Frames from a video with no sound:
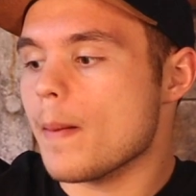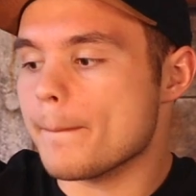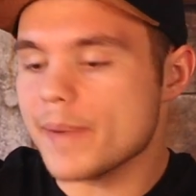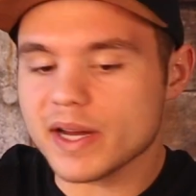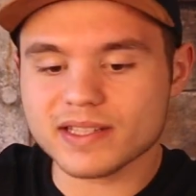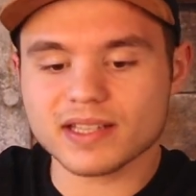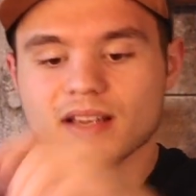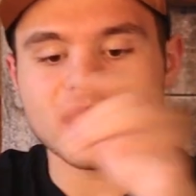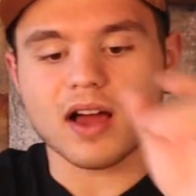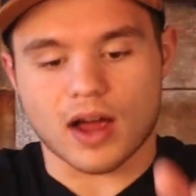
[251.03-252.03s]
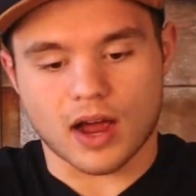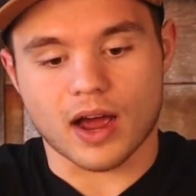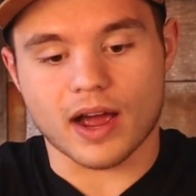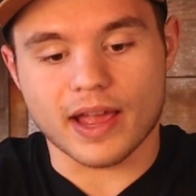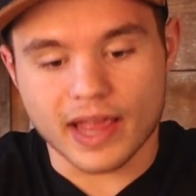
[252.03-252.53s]
But
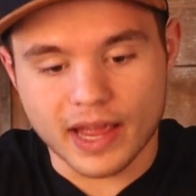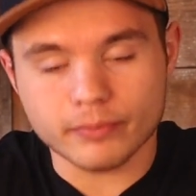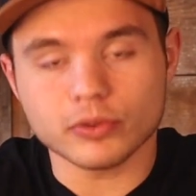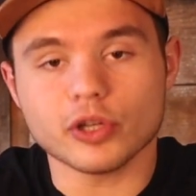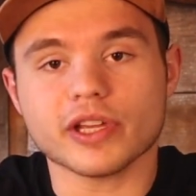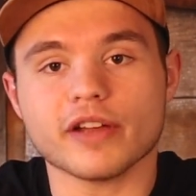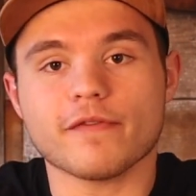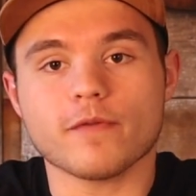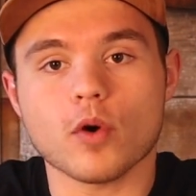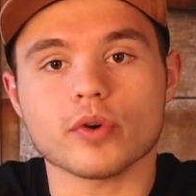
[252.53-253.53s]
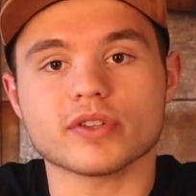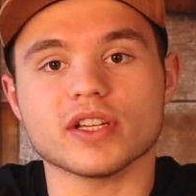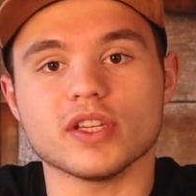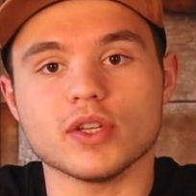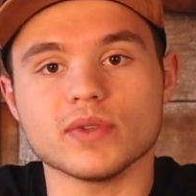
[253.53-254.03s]
I am looking forward
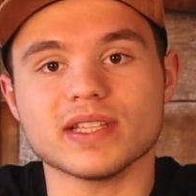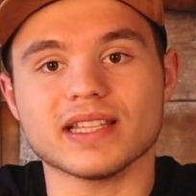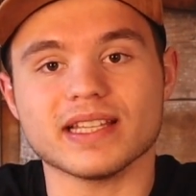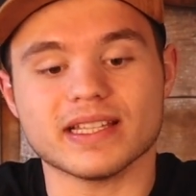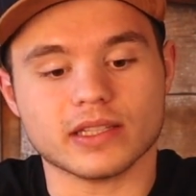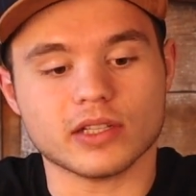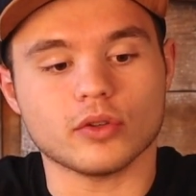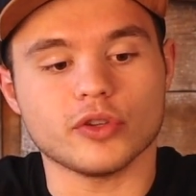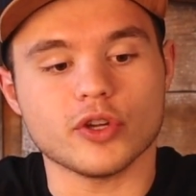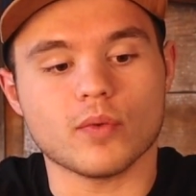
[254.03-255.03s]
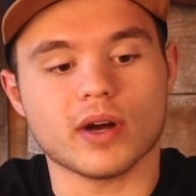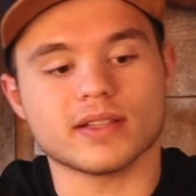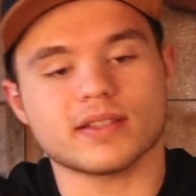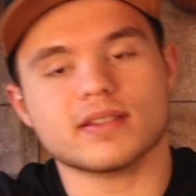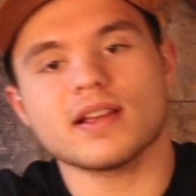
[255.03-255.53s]
to using these little new
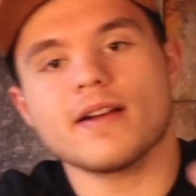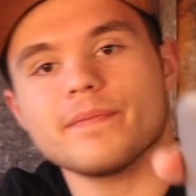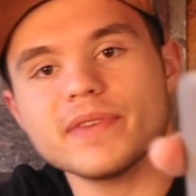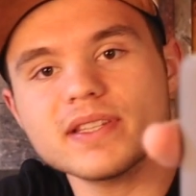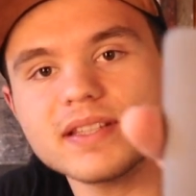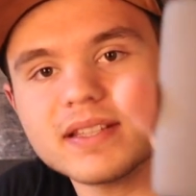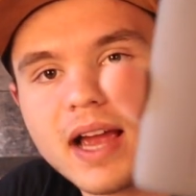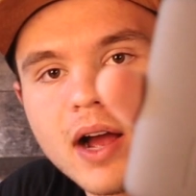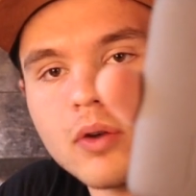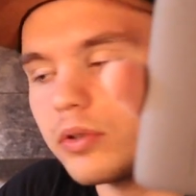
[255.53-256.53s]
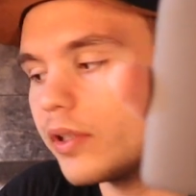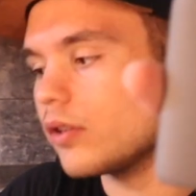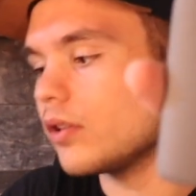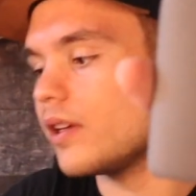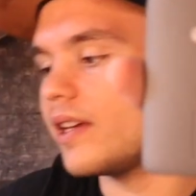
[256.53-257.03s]
ones. This is how
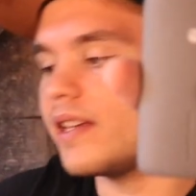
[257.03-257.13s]
little it